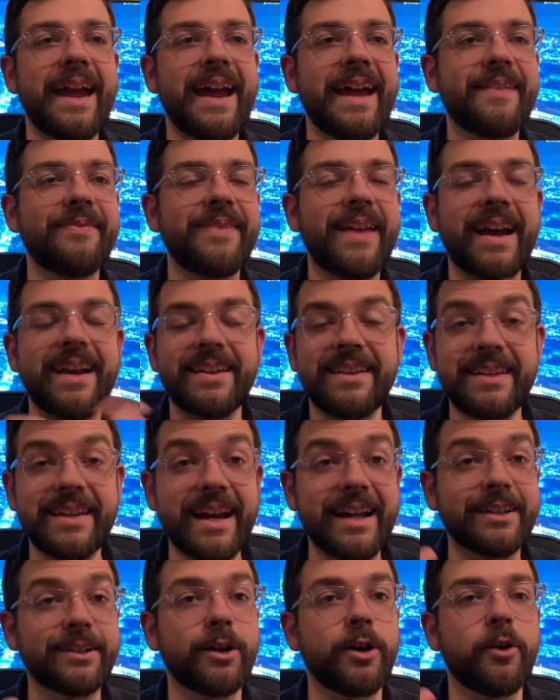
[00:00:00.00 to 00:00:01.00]
and that
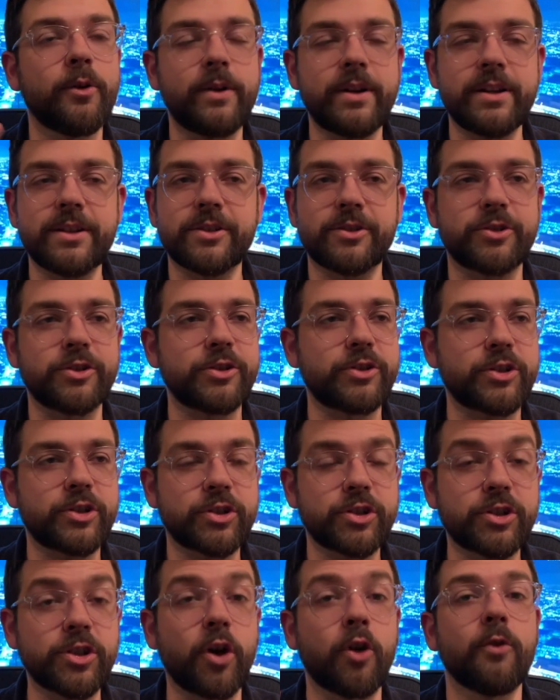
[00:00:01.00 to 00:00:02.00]
yellow is
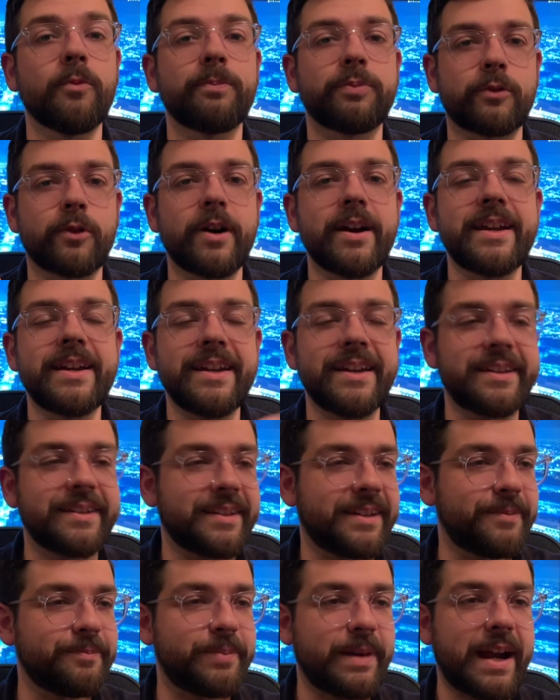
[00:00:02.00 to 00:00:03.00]
just so bright in
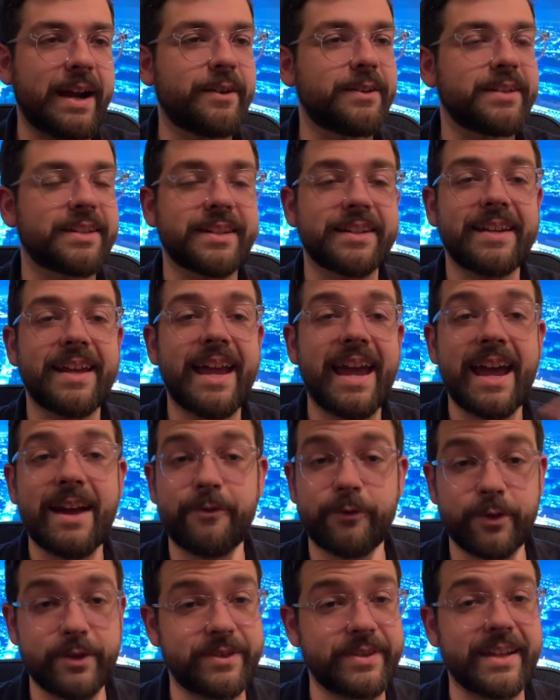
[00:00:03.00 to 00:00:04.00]
comparison to
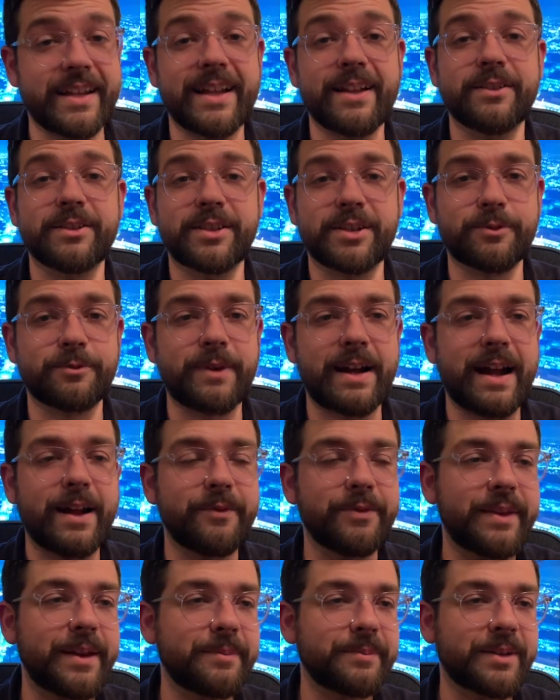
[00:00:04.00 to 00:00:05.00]
everything else
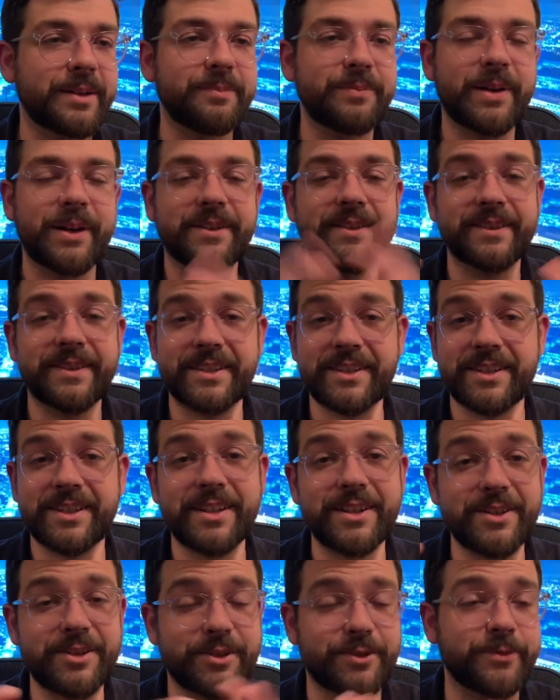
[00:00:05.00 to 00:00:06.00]
around them compared to the
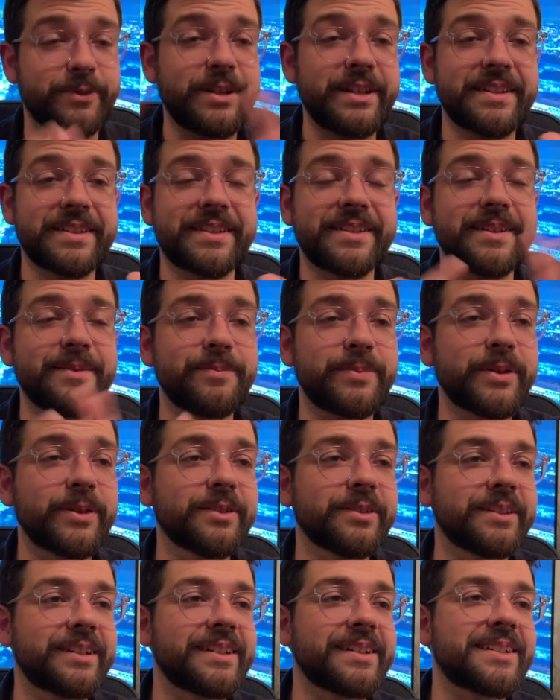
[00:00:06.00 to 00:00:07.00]
city streets and the
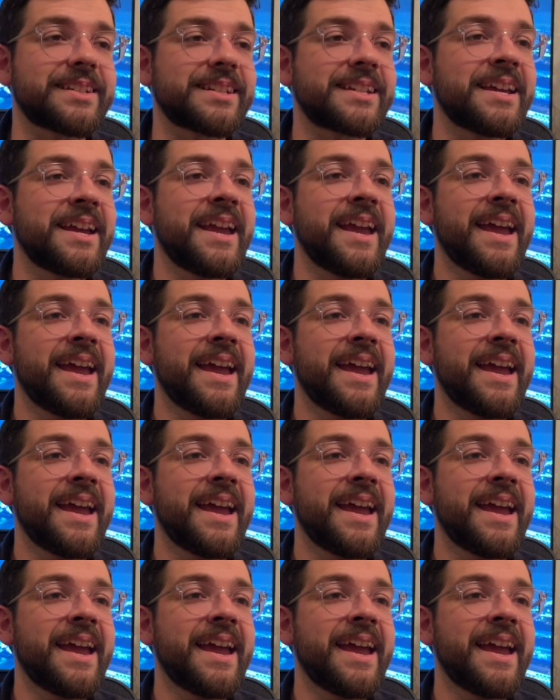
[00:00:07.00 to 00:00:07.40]
buildings.